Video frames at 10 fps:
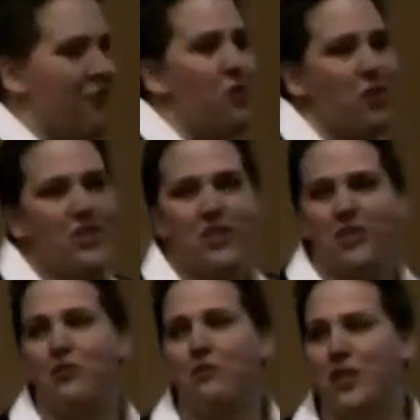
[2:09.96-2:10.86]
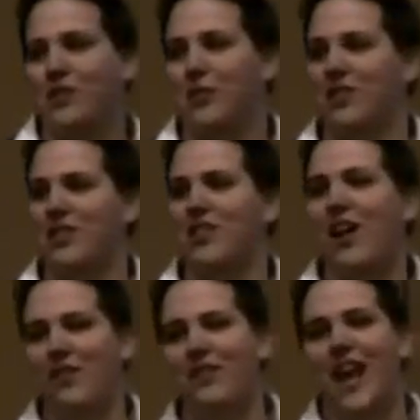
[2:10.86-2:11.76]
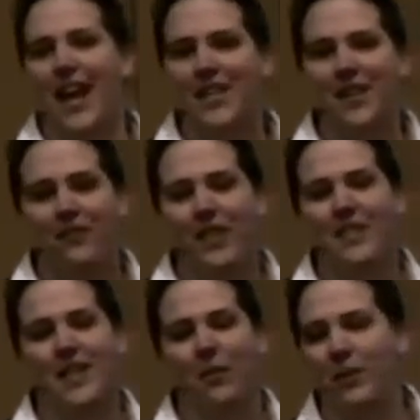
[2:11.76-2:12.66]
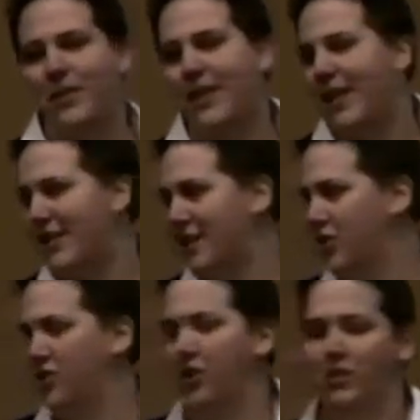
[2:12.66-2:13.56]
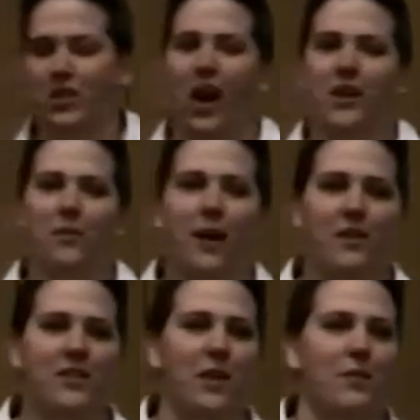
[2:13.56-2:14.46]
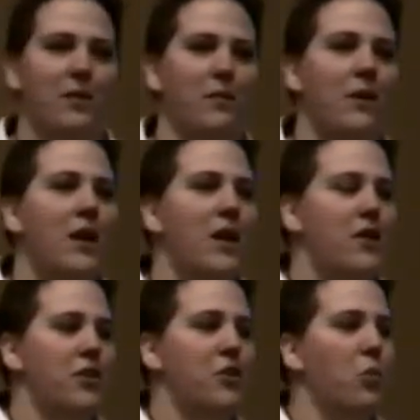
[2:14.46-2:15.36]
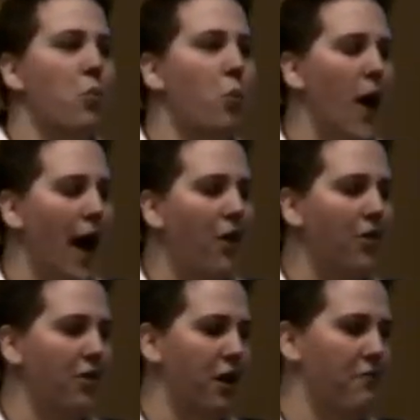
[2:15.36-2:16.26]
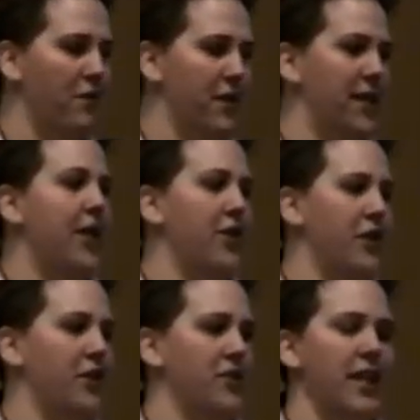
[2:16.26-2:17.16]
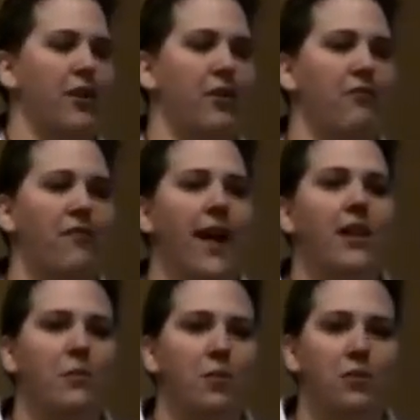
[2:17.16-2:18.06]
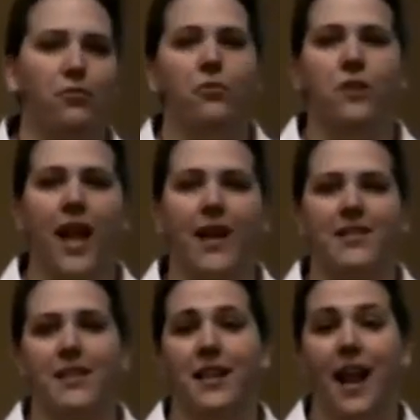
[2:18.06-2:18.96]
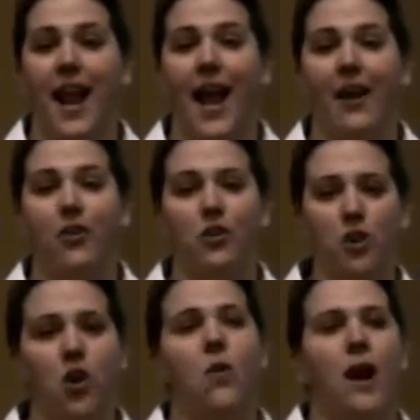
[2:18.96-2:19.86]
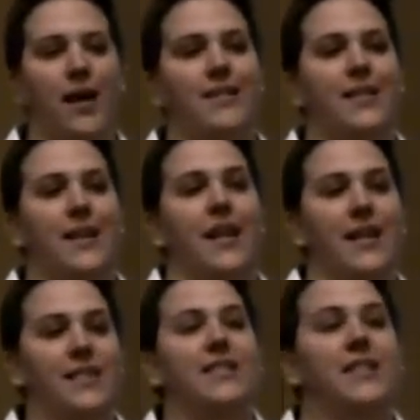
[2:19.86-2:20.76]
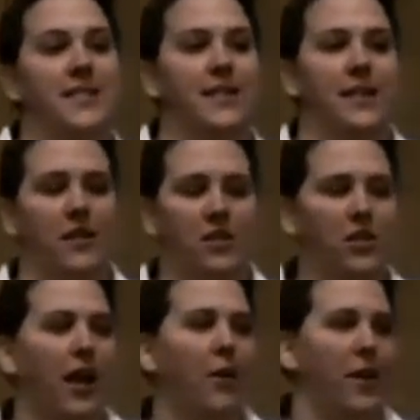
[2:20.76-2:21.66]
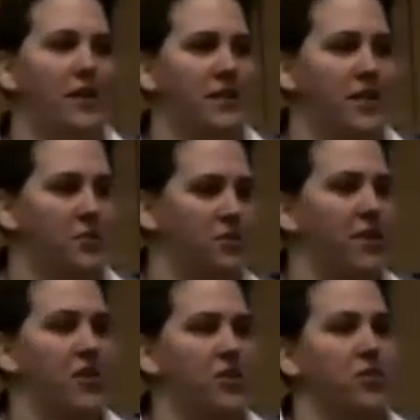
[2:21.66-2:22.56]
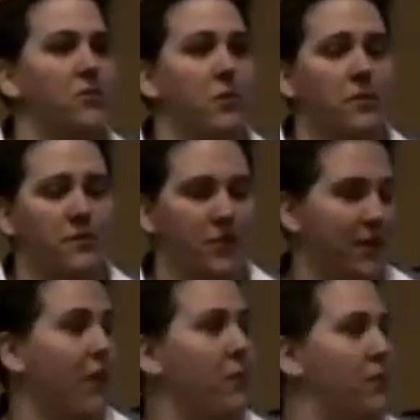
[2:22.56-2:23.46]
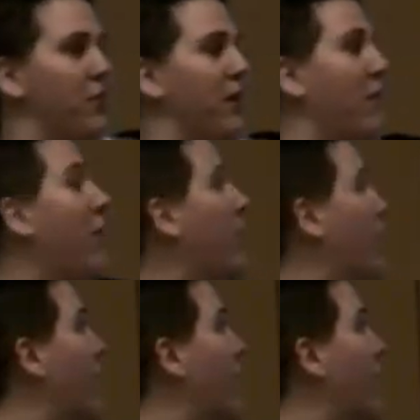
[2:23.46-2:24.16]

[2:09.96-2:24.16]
Of course, there's the resources, all of the activities that we did. So Joe's talked about some of them. The wealth of materials that are available through NASA that I had no idea existed until I went to this professional development program.